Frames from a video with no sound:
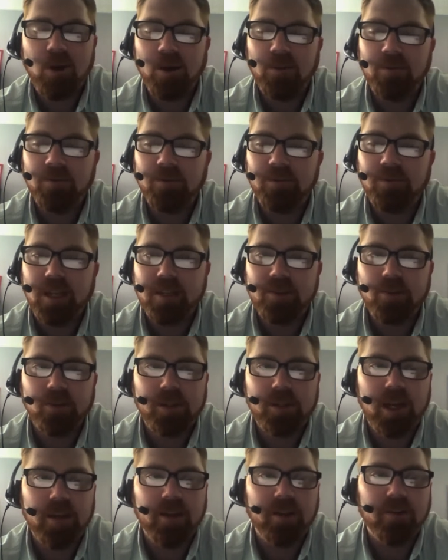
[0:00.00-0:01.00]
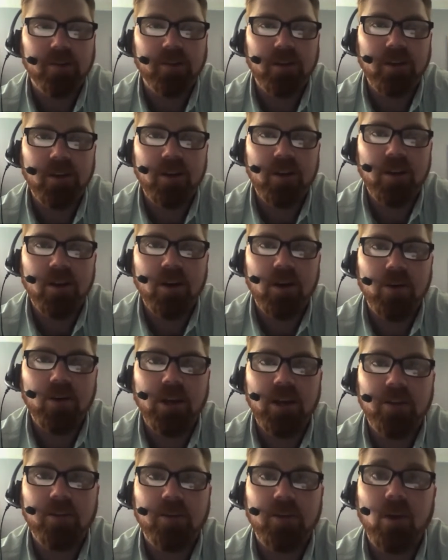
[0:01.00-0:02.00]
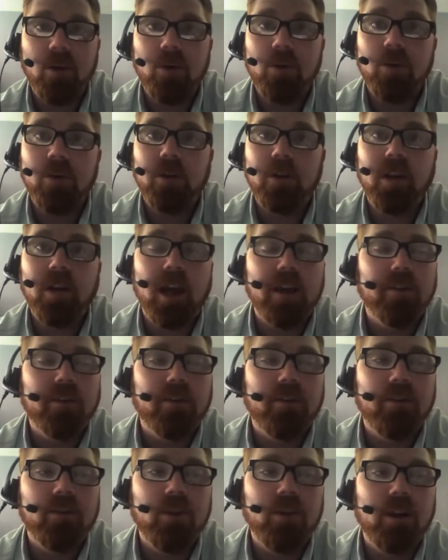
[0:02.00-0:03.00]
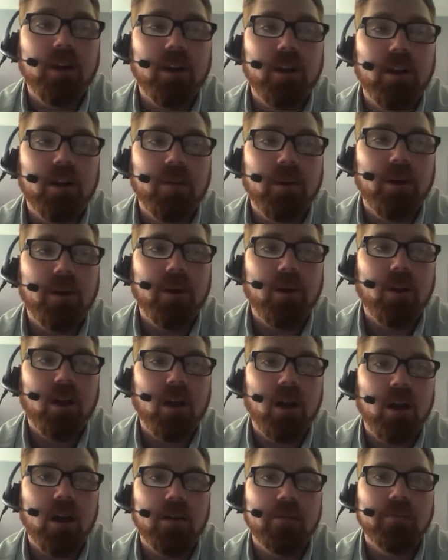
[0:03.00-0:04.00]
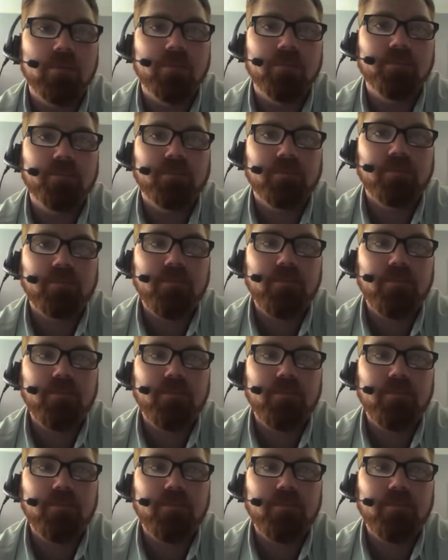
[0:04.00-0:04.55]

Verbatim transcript: wow, that's what that is. Okay, so guys, tweet, email, um,